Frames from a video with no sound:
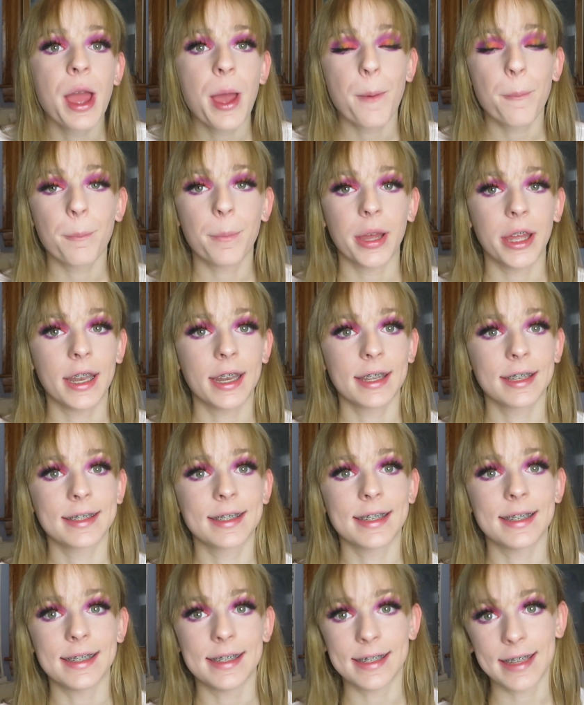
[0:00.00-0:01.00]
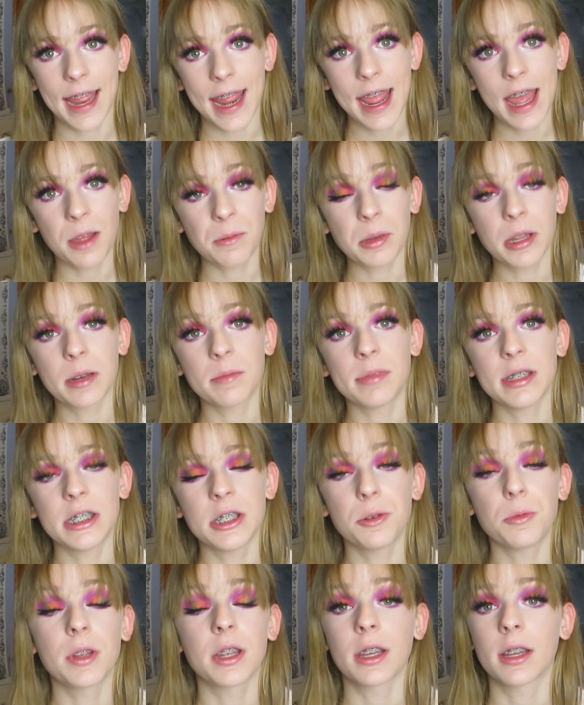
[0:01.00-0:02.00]
But today I'm going to be
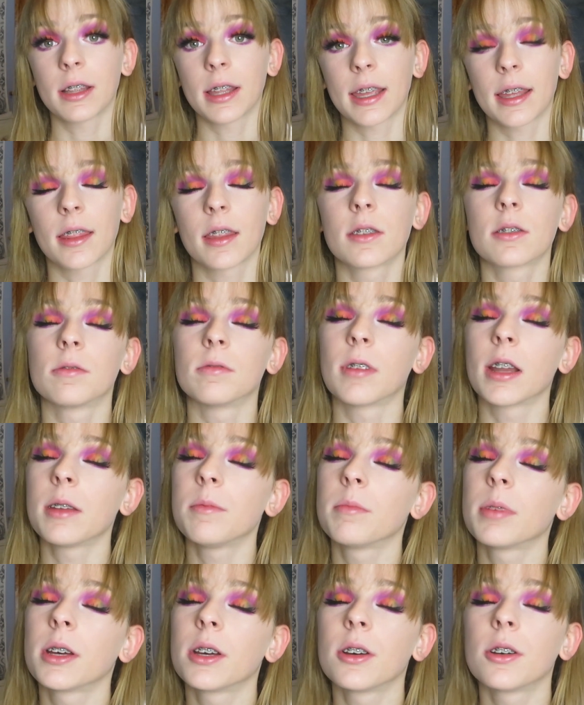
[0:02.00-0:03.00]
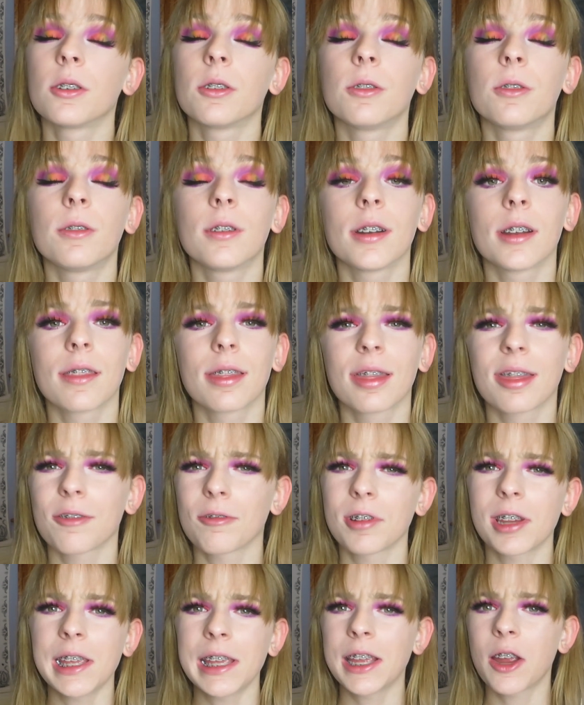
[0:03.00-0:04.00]
doing like this rainbow
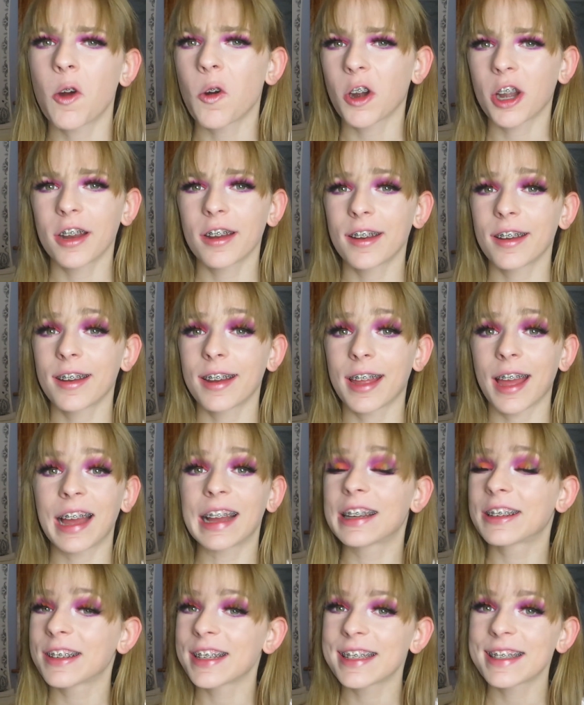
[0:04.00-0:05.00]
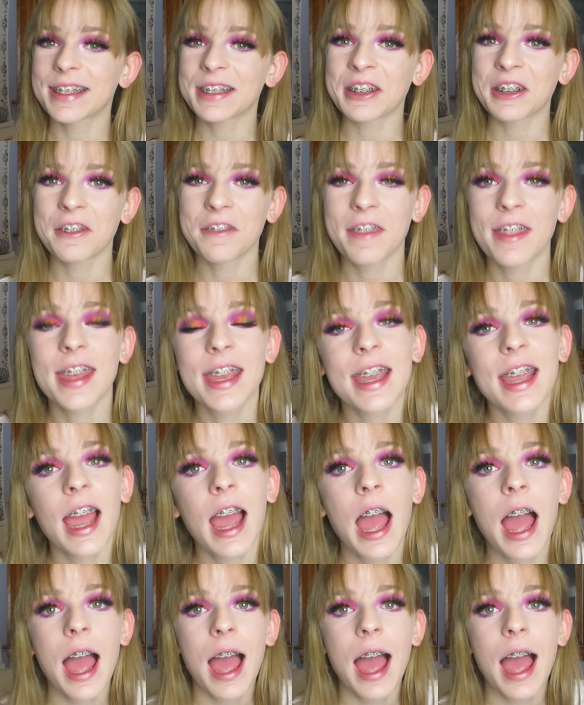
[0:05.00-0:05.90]
3/4 cut crease sort of thing.